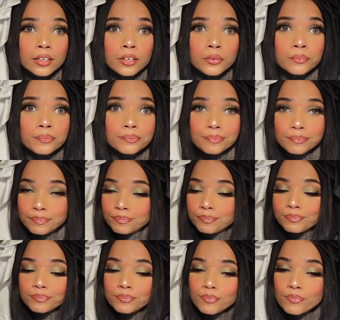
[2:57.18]
know,
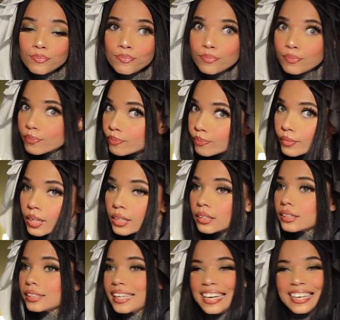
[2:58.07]

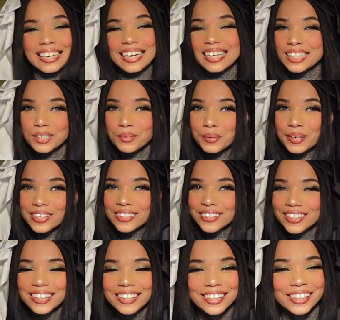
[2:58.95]
take it as you
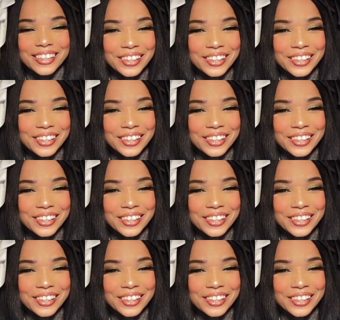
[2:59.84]
will, you